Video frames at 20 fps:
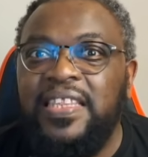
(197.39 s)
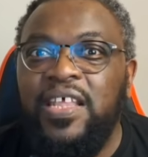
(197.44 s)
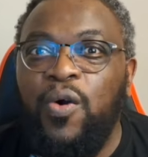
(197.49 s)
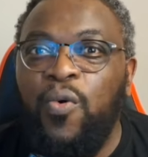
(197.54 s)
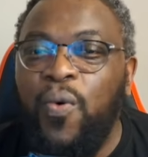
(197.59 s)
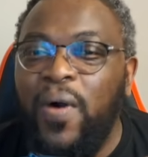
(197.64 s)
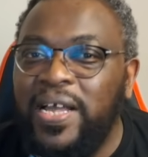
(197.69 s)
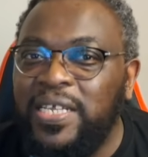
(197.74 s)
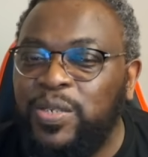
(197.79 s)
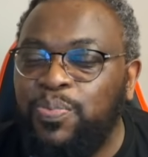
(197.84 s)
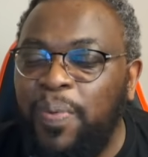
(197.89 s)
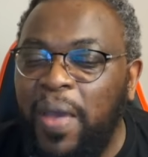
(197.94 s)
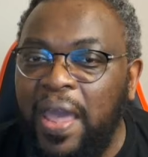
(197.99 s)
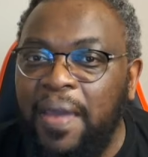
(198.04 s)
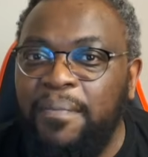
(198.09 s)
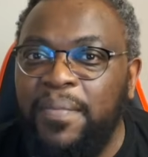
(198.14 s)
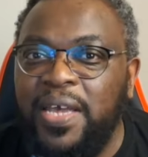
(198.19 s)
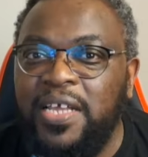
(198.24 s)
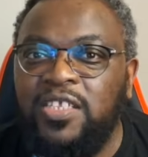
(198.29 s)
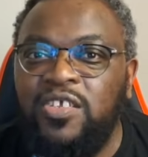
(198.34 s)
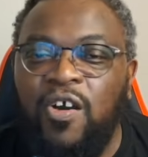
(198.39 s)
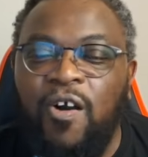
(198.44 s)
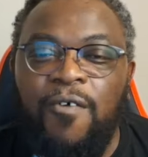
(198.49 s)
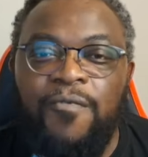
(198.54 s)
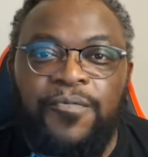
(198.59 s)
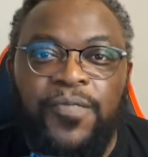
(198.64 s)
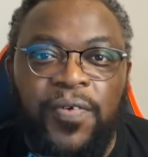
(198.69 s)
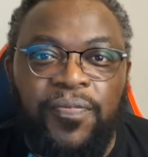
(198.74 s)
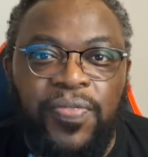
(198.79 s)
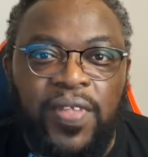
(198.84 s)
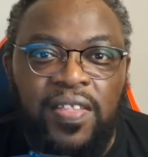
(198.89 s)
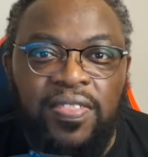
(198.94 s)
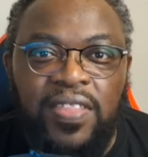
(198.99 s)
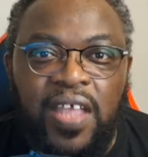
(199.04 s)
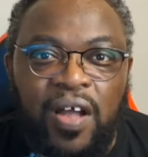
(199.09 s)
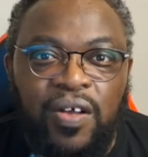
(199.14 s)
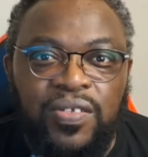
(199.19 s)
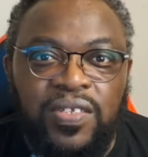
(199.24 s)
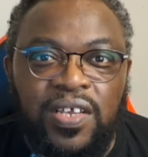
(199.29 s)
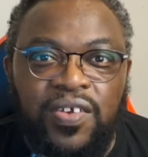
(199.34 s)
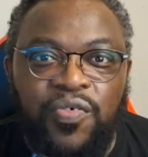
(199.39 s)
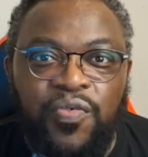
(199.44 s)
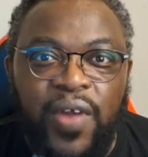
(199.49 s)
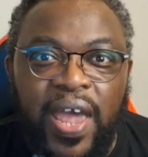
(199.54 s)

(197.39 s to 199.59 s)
there was payment of 15,000